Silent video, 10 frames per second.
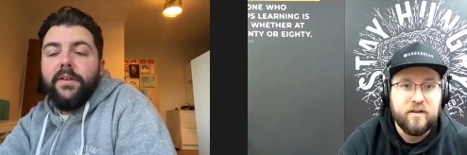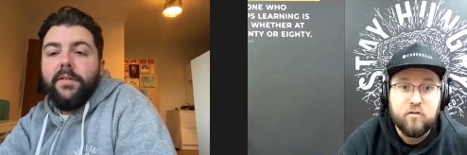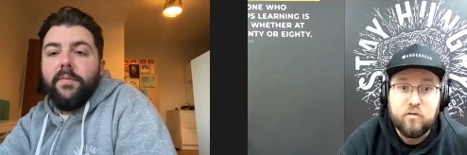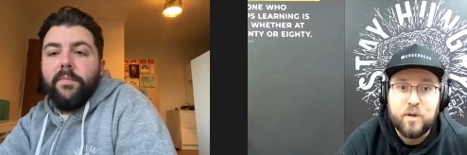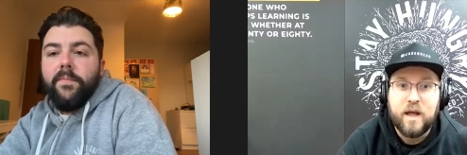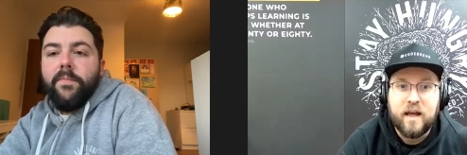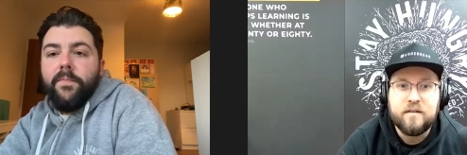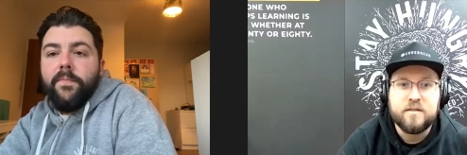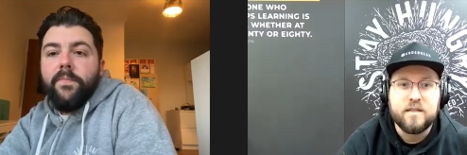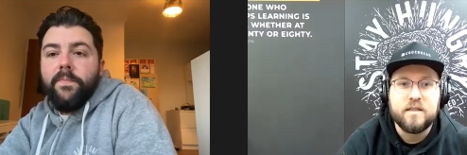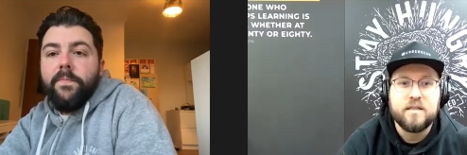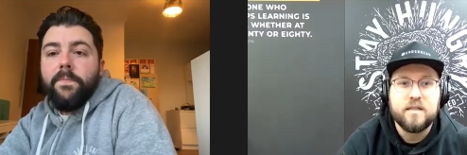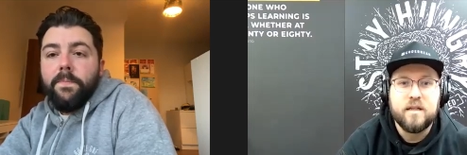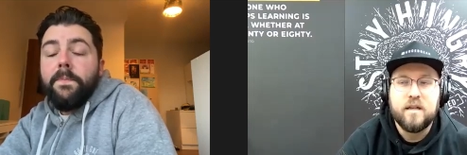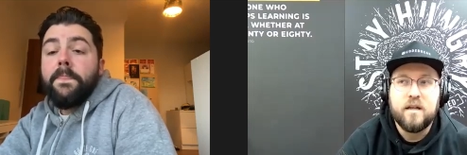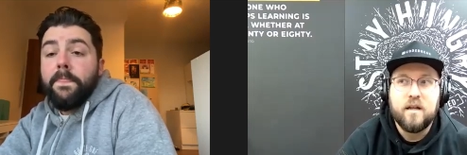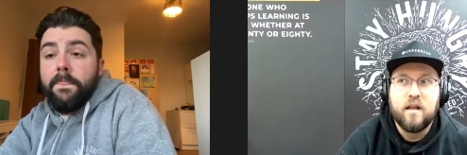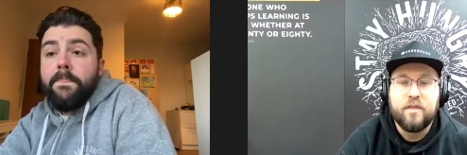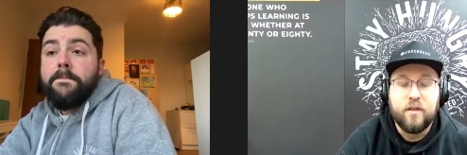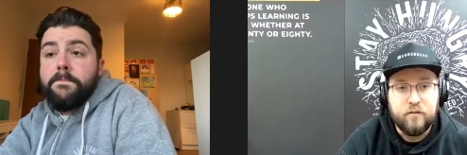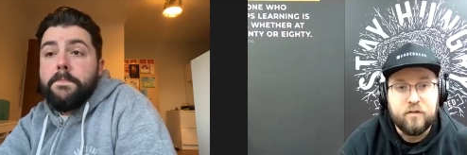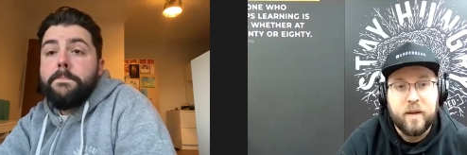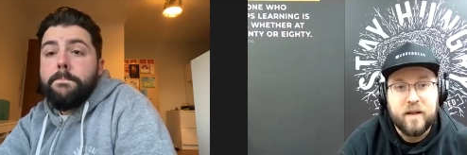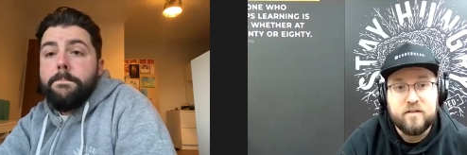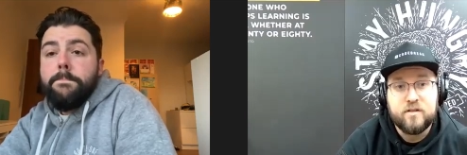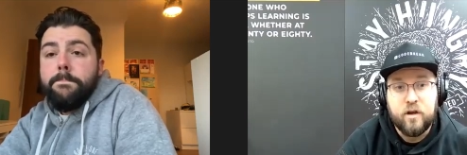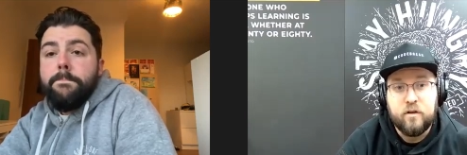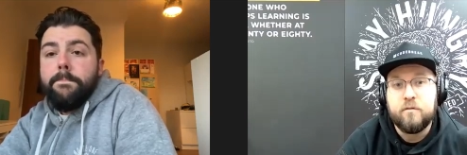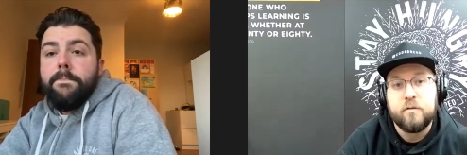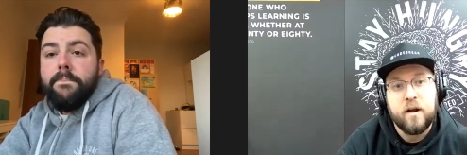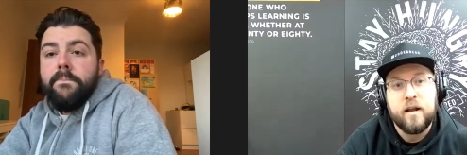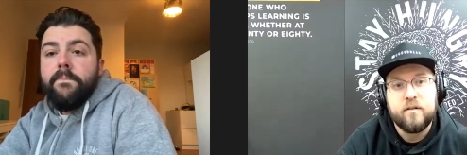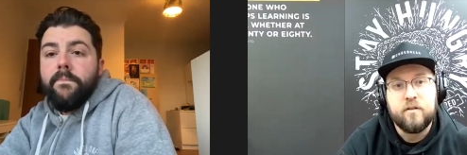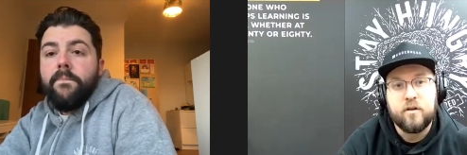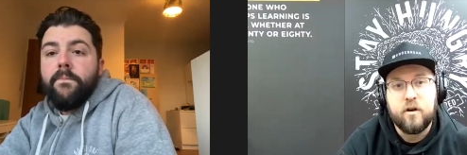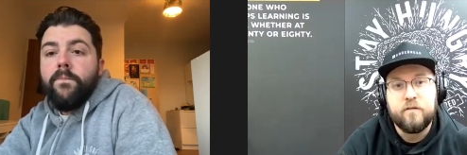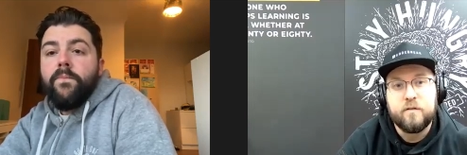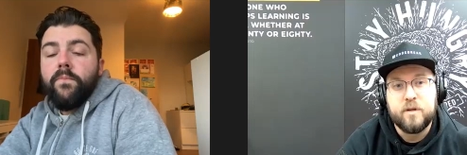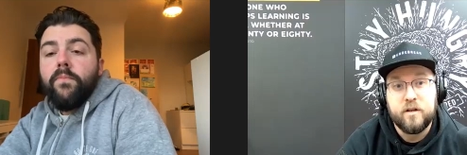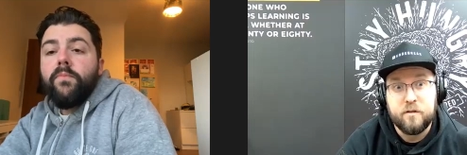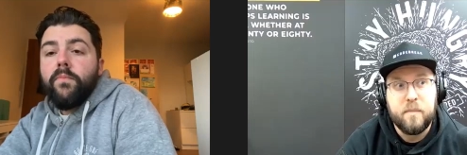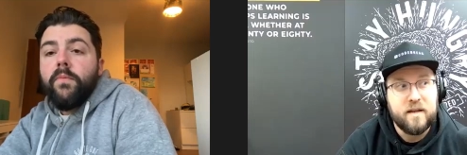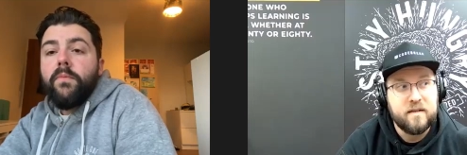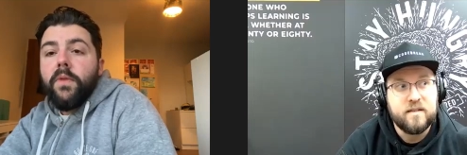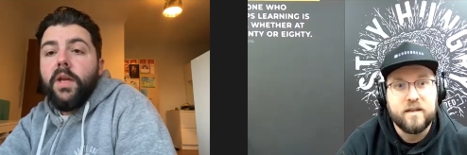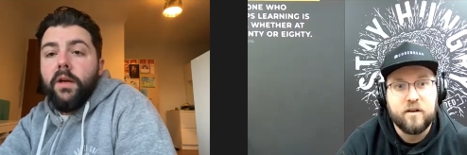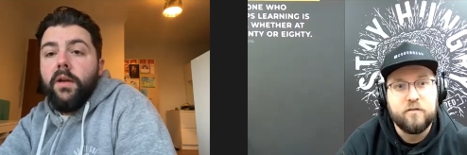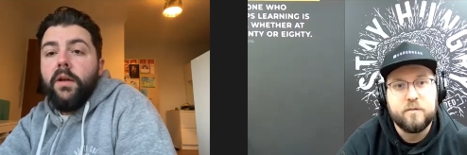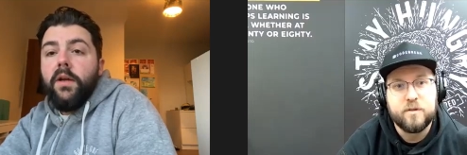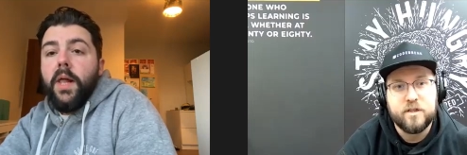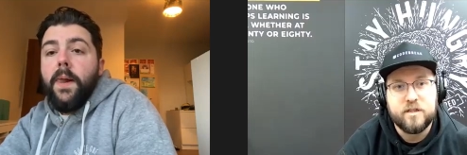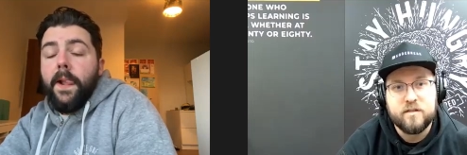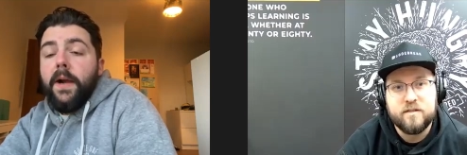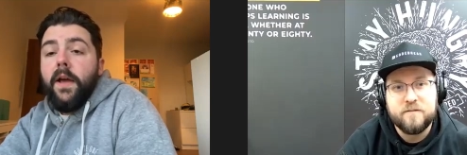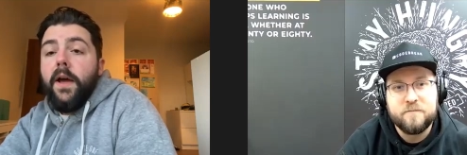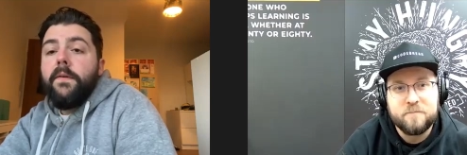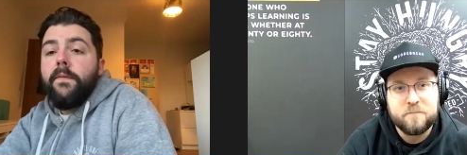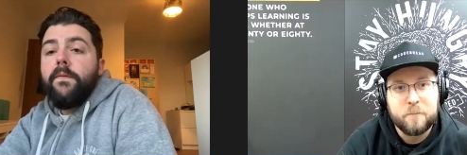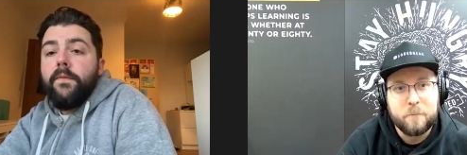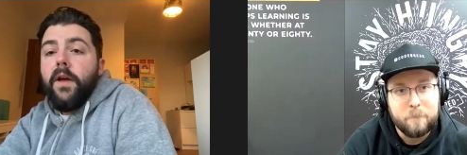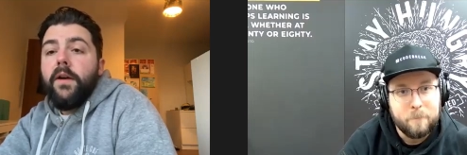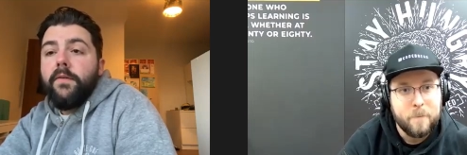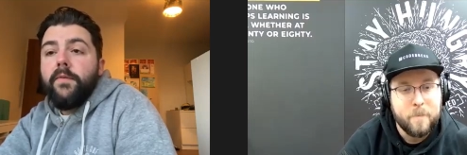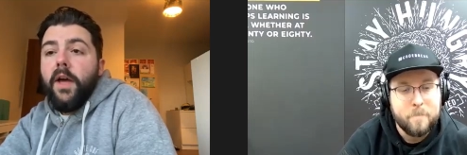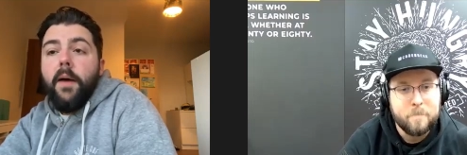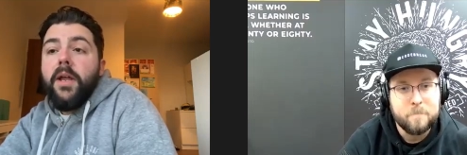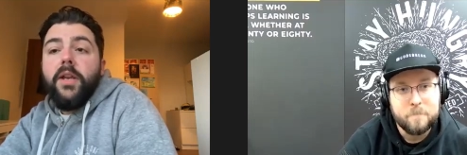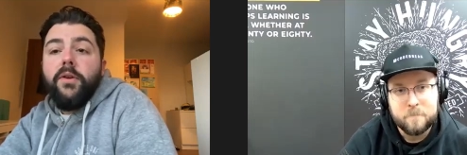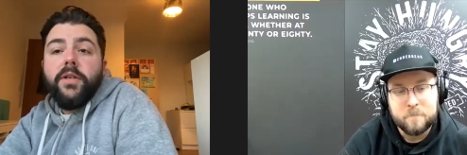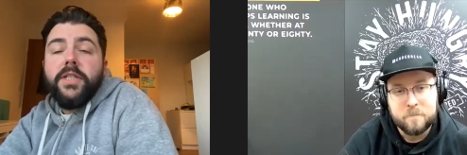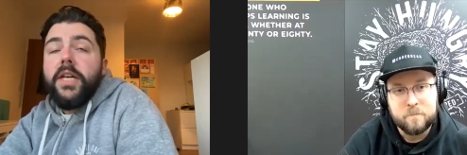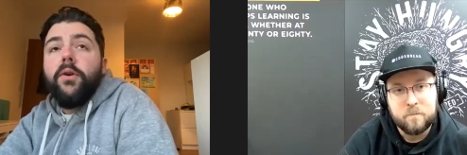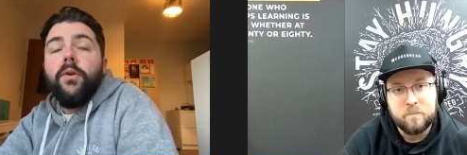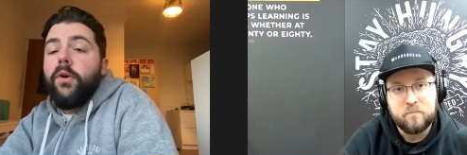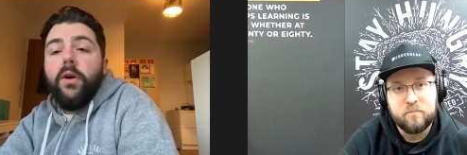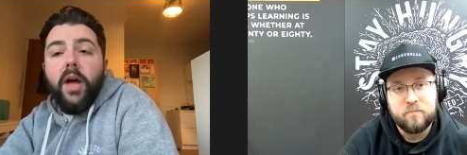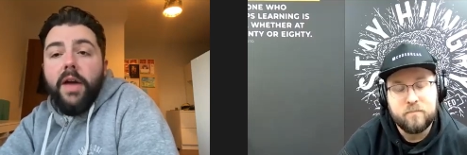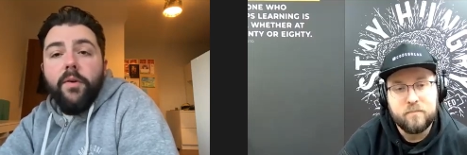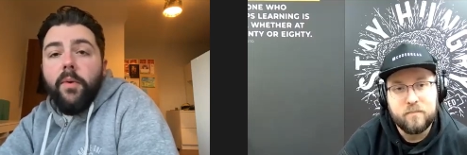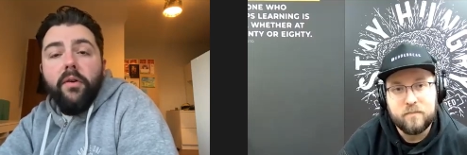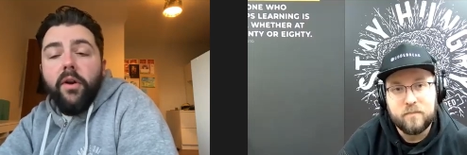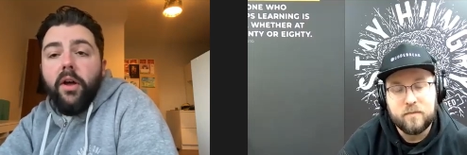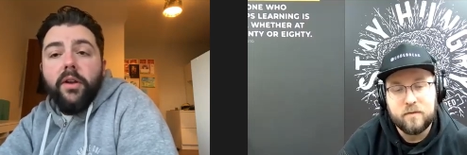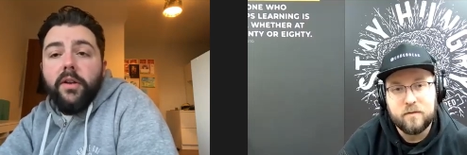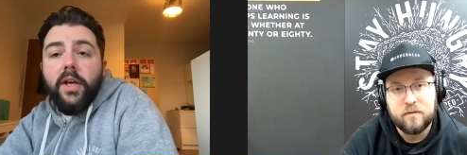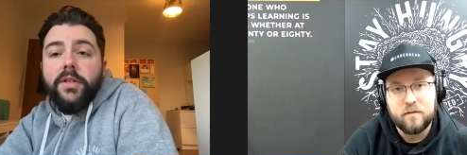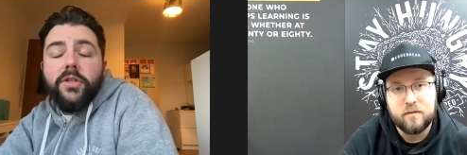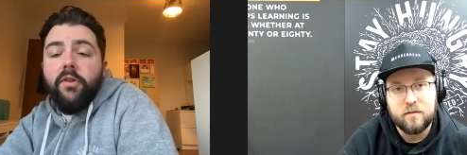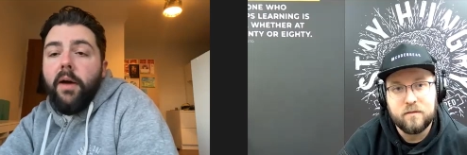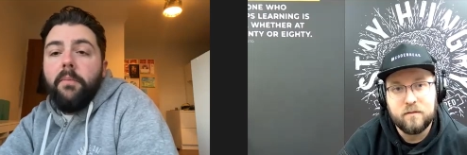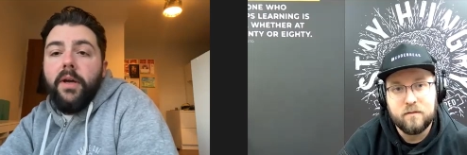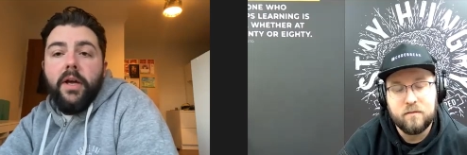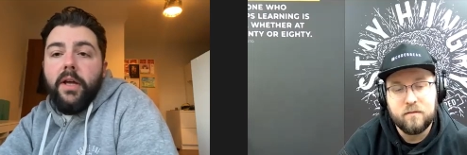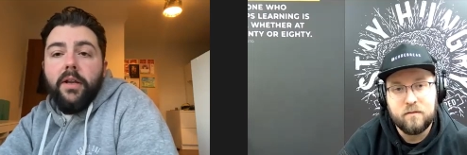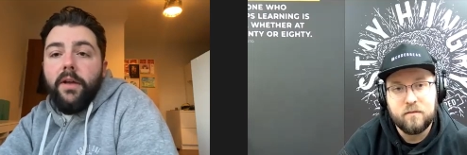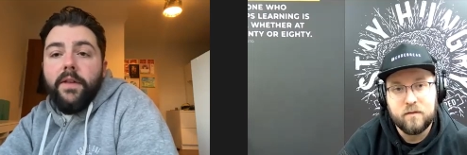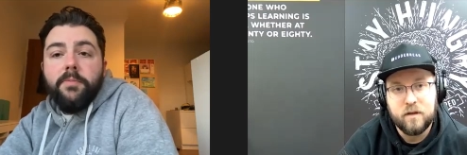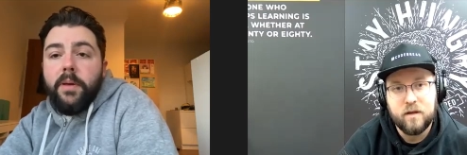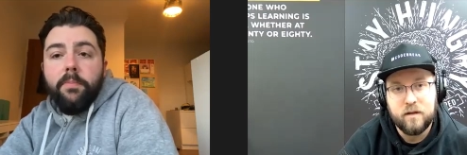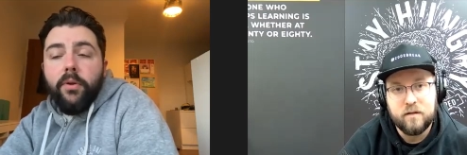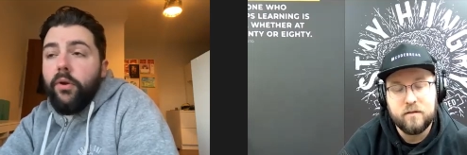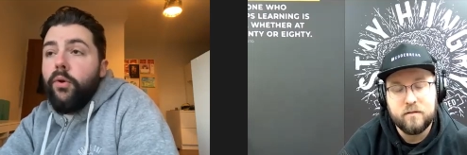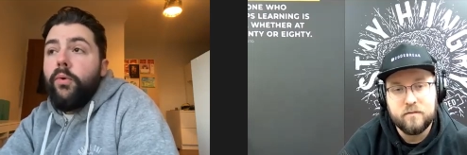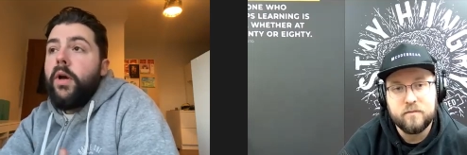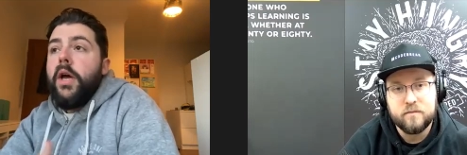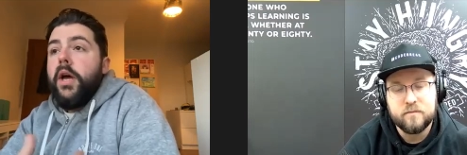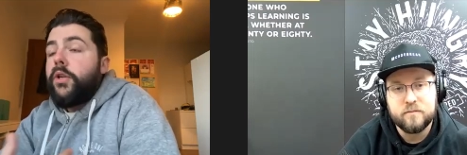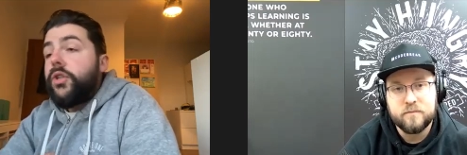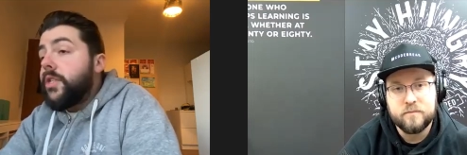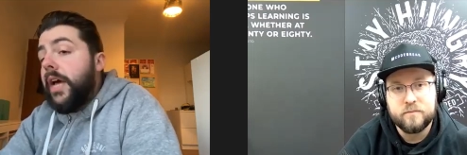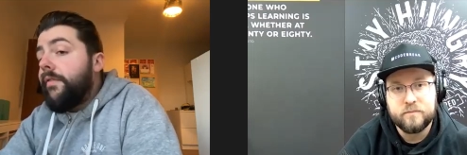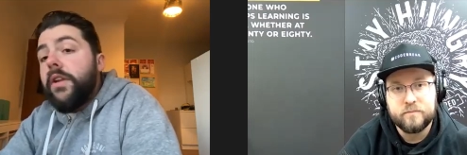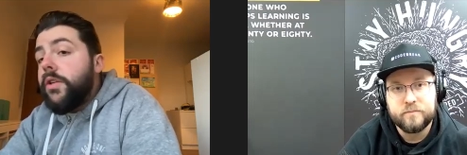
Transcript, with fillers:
Speaker 1: in normal houses that have spent two grand on a coffee, a domestic coffee machine. Yeah,
Speaker 2: yeah, yeah. I mean, and you can see it all, all everywhere on, on Instagram. Uh, there's yeah. people who just have an